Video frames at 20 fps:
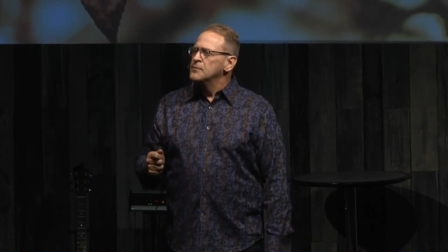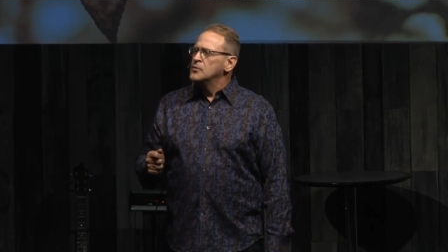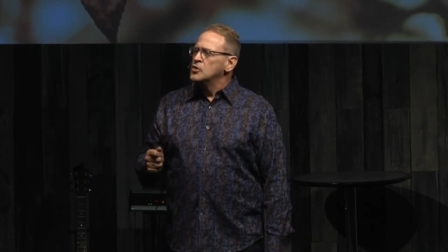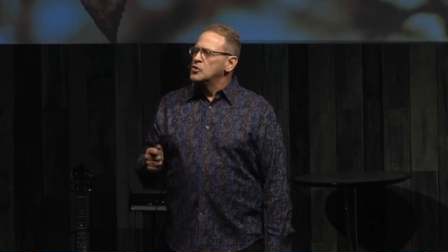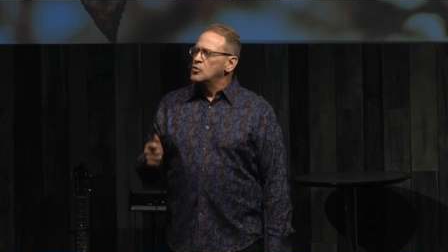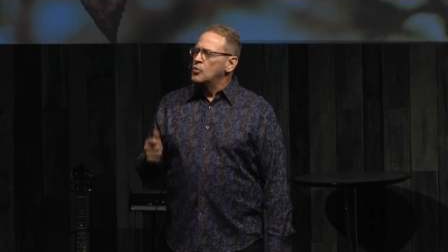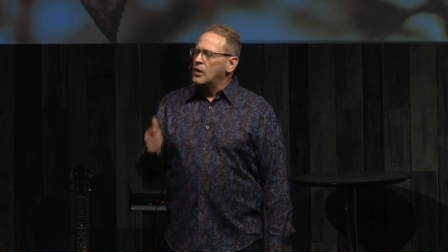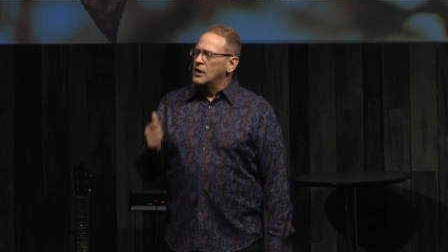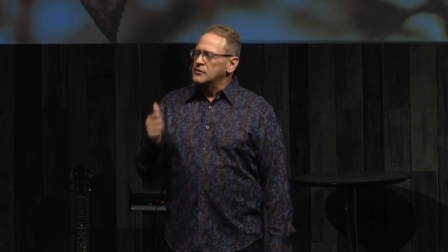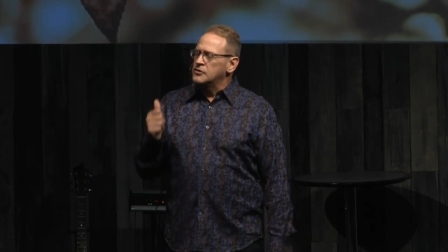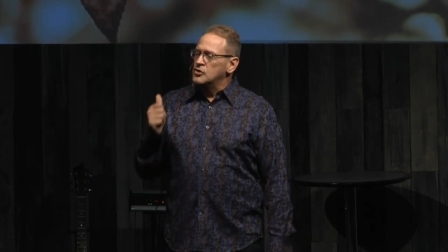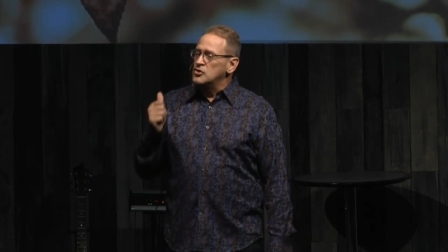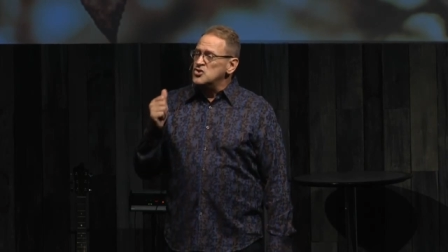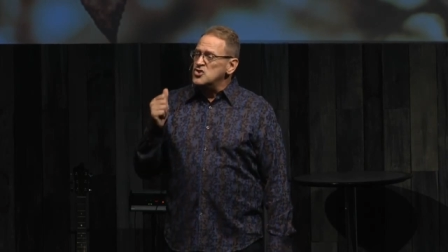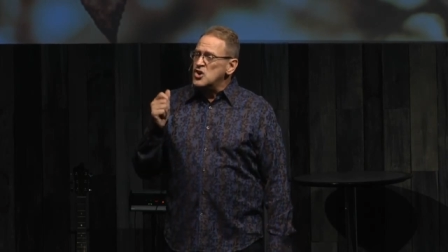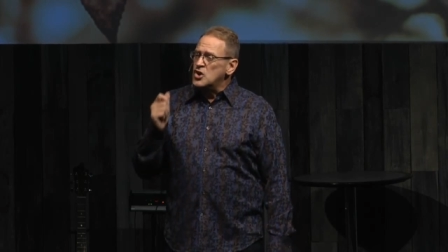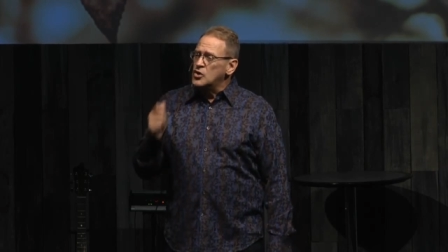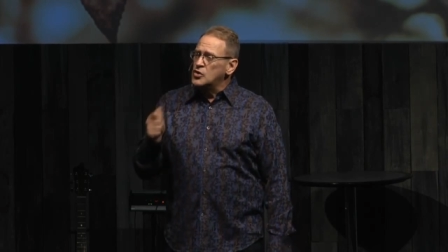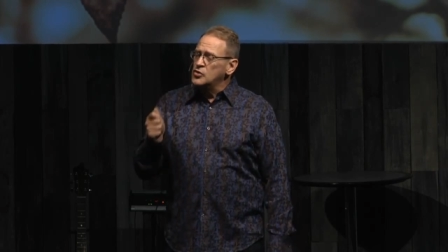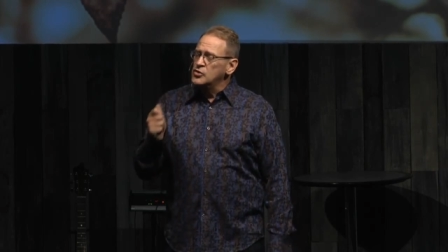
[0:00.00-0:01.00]
who want to
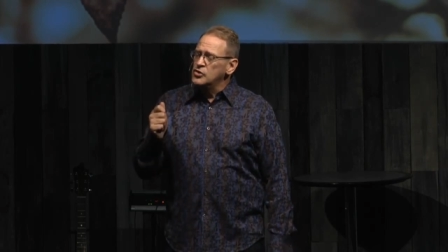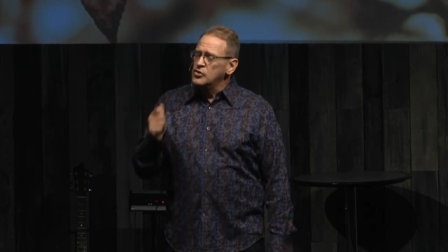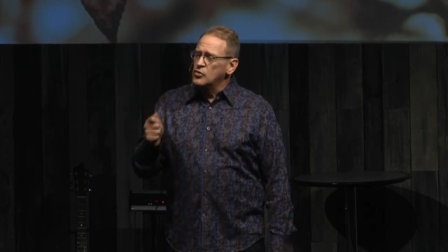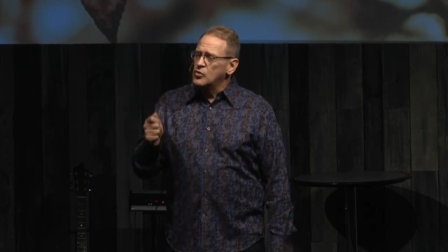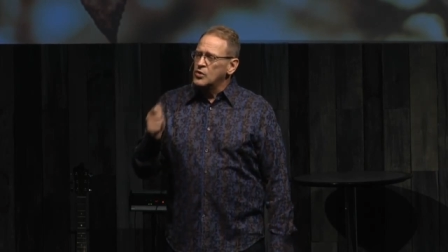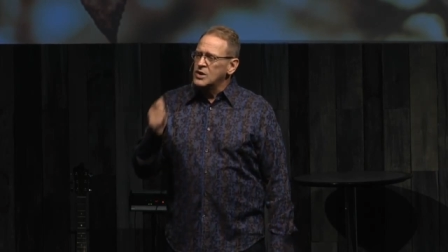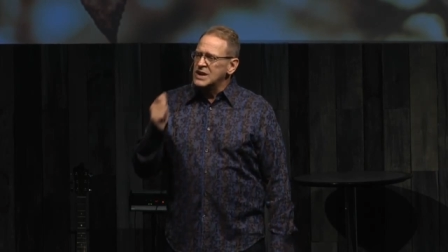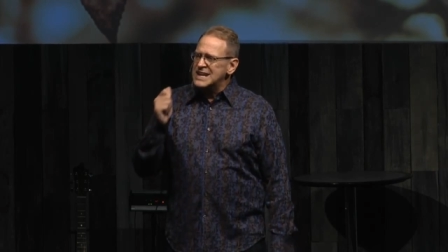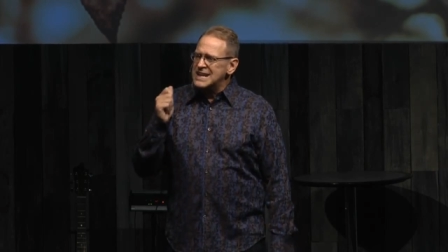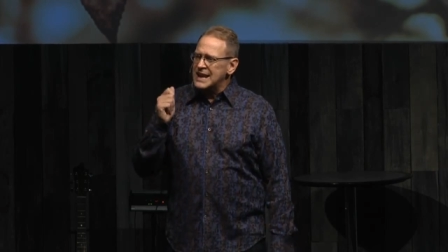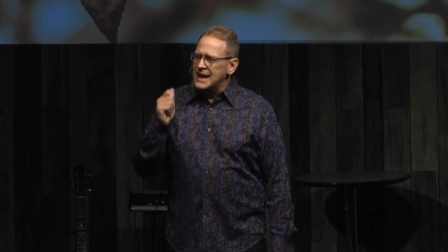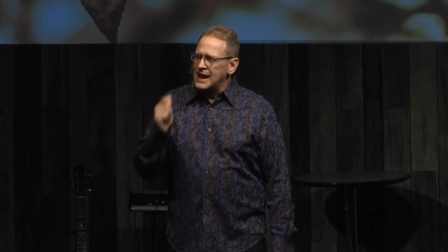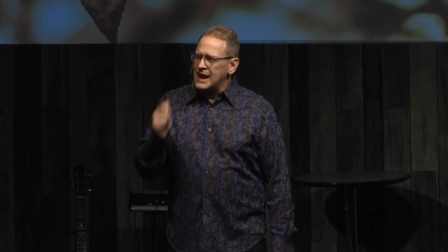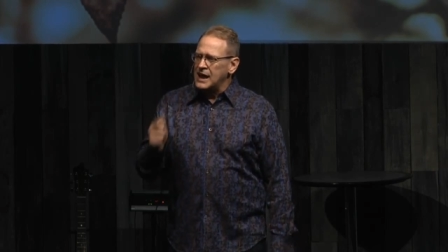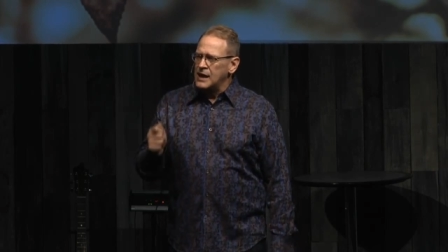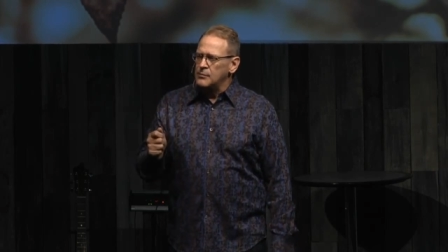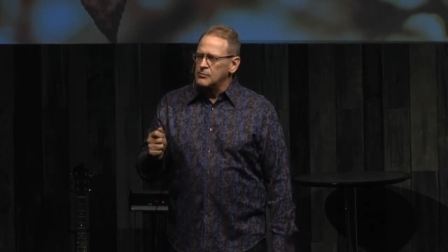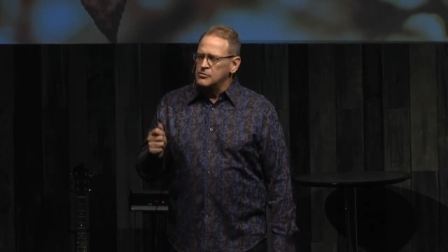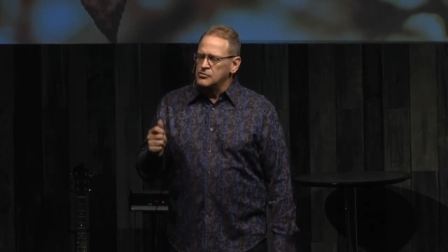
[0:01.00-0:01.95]
know your name.